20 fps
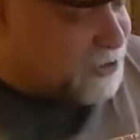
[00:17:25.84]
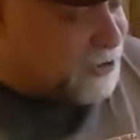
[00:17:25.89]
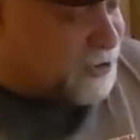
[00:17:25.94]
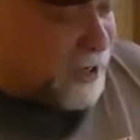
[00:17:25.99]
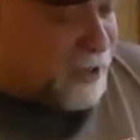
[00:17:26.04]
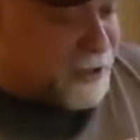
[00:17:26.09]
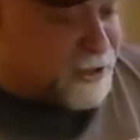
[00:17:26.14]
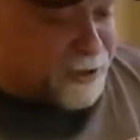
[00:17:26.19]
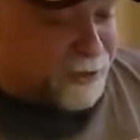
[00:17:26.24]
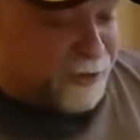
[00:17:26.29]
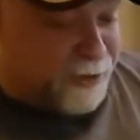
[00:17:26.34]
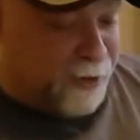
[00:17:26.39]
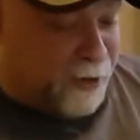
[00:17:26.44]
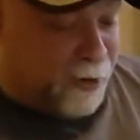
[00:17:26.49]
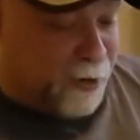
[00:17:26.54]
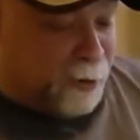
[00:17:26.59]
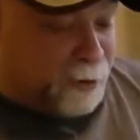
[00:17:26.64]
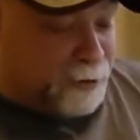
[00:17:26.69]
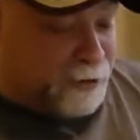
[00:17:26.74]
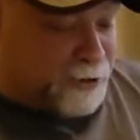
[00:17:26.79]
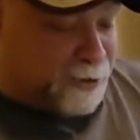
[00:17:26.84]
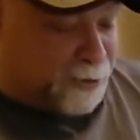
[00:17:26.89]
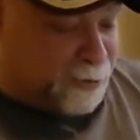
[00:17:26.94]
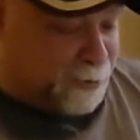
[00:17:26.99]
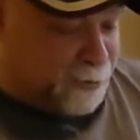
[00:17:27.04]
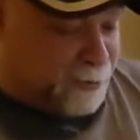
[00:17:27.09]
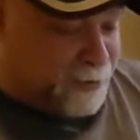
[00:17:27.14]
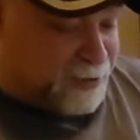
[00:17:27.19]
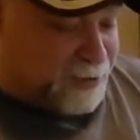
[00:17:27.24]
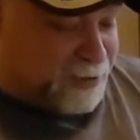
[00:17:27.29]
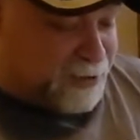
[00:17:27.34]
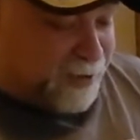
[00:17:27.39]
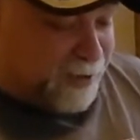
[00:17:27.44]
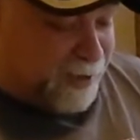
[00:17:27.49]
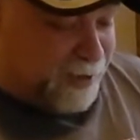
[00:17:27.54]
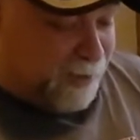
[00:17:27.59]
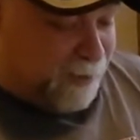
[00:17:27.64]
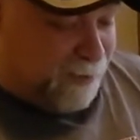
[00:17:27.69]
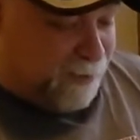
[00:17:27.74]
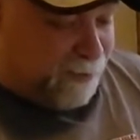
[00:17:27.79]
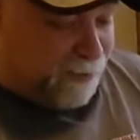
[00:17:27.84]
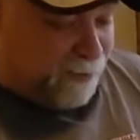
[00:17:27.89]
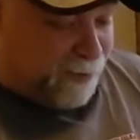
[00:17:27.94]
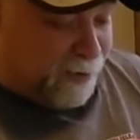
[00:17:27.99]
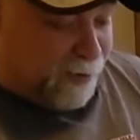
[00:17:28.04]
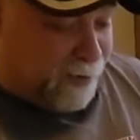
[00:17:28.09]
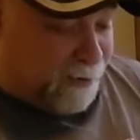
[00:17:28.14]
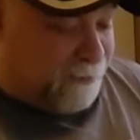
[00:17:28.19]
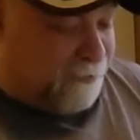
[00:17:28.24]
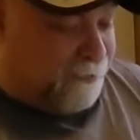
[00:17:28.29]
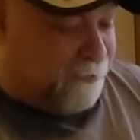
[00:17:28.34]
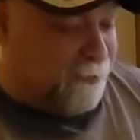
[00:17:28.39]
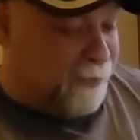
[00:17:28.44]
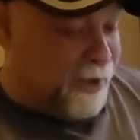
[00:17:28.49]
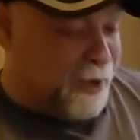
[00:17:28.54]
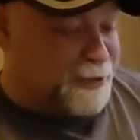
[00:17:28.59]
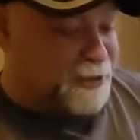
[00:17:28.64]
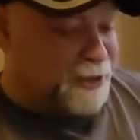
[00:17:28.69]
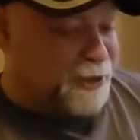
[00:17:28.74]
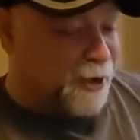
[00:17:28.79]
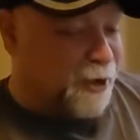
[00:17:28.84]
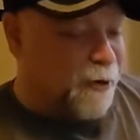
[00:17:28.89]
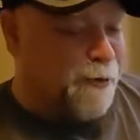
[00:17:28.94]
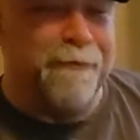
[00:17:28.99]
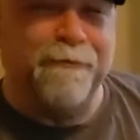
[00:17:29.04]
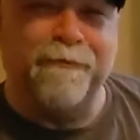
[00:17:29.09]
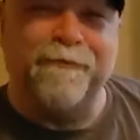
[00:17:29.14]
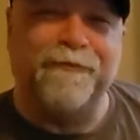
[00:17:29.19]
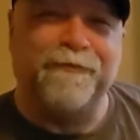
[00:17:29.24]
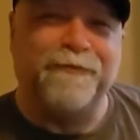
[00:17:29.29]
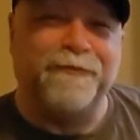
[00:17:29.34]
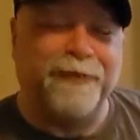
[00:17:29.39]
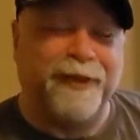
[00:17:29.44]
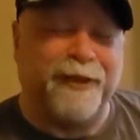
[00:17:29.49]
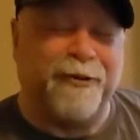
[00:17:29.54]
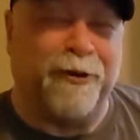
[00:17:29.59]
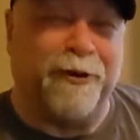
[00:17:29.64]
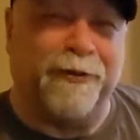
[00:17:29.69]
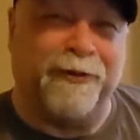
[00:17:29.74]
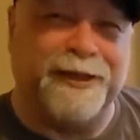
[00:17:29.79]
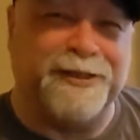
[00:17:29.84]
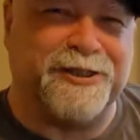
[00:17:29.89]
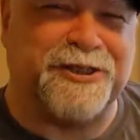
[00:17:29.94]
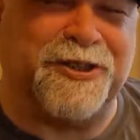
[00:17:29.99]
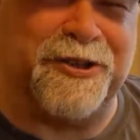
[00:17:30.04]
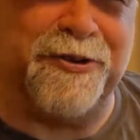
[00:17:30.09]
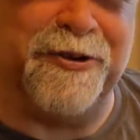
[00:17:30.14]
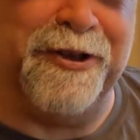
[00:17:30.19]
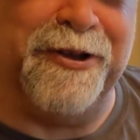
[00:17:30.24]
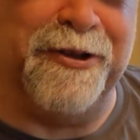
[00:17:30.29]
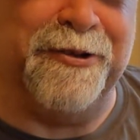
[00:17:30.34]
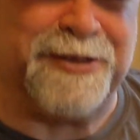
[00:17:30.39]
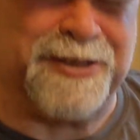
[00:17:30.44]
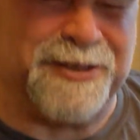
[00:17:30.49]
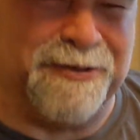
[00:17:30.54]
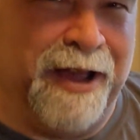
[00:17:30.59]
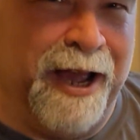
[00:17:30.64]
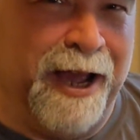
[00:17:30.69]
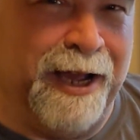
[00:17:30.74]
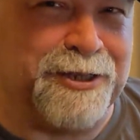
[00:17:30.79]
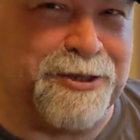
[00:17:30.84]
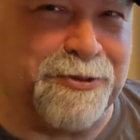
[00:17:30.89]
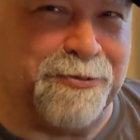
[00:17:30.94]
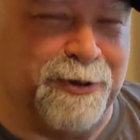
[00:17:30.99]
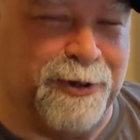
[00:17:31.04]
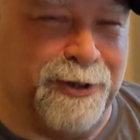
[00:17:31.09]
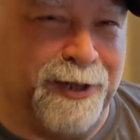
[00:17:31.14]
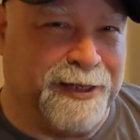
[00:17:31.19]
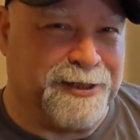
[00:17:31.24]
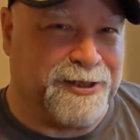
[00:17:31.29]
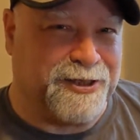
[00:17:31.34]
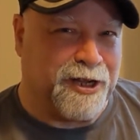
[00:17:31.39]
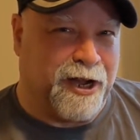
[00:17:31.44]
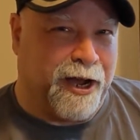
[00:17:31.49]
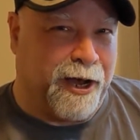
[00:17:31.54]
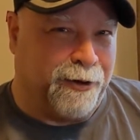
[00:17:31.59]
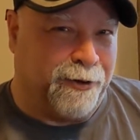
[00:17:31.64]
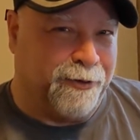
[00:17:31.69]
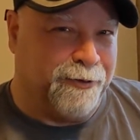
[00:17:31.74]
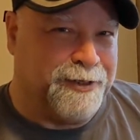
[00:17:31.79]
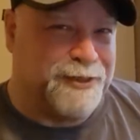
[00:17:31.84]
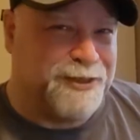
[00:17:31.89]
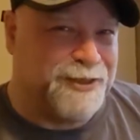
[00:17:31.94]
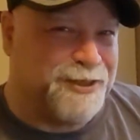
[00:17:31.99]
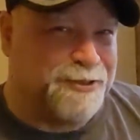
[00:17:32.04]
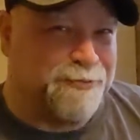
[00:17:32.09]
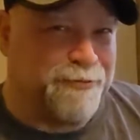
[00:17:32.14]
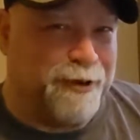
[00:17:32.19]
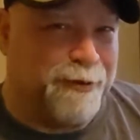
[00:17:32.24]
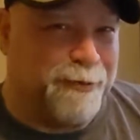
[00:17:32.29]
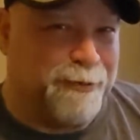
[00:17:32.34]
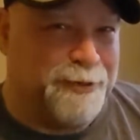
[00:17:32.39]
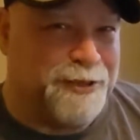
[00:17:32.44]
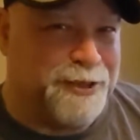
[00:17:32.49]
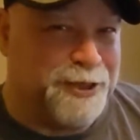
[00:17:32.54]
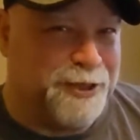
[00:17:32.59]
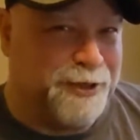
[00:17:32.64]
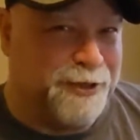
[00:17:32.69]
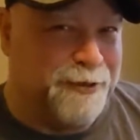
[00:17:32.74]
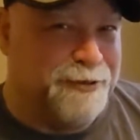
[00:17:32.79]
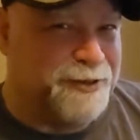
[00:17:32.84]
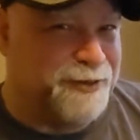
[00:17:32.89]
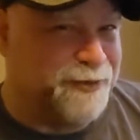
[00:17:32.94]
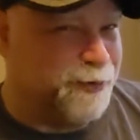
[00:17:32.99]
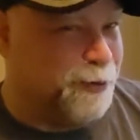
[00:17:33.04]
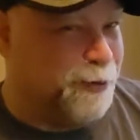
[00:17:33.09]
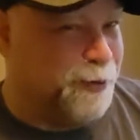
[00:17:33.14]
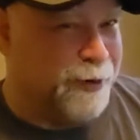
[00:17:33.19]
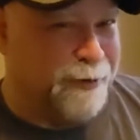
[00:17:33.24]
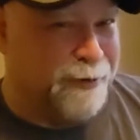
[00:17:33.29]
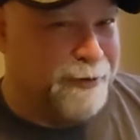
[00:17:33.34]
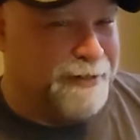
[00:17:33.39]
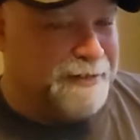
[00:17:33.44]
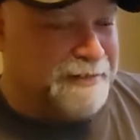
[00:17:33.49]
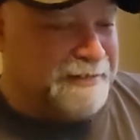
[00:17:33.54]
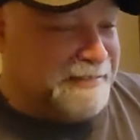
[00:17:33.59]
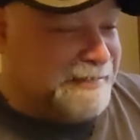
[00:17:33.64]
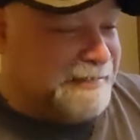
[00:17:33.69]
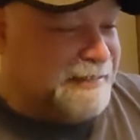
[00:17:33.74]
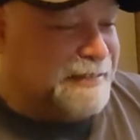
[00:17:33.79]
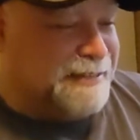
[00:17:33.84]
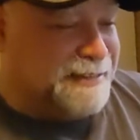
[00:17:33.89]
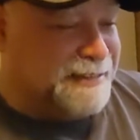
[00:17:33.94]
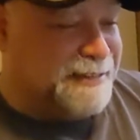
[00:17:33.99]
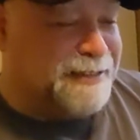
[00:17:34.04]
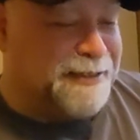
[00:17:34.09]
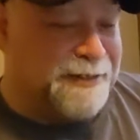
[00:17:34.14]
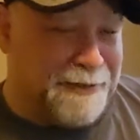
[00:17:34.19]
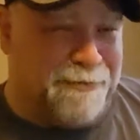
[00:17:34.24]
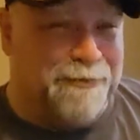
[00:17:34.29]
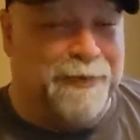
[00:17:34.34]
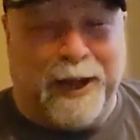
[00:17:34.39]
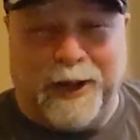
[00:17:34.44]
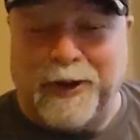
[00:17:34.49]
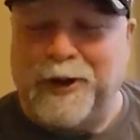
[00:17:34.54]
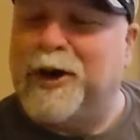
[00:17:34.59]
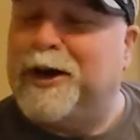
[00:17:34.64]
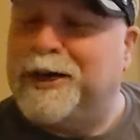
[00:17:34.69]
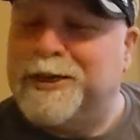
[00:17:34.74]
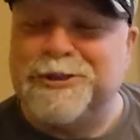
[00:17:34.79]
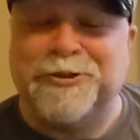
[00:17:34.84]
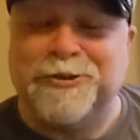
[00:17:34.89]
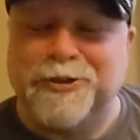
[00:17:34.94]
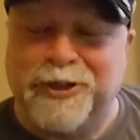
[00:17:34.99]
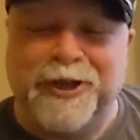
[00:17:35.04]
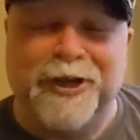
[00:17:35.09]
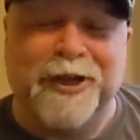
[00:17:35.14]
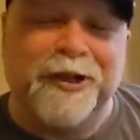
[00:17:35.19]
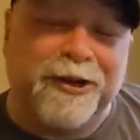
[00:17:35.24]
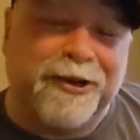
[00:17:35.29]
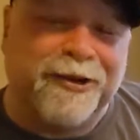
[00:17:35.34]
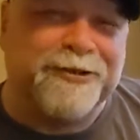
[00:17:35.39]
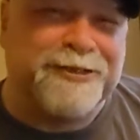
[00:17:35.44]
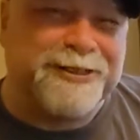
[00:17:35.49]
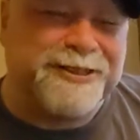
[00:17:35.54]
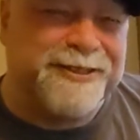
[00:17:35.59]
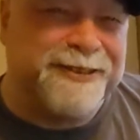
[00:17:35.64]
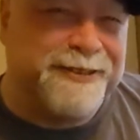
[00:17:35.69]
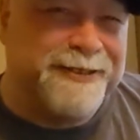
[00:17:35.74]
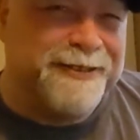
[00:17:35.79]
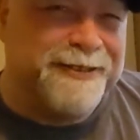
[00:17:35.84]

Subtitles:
is actually old school. This came from Mexico, where they still use actual lead solder. This is what was in use for about 100 years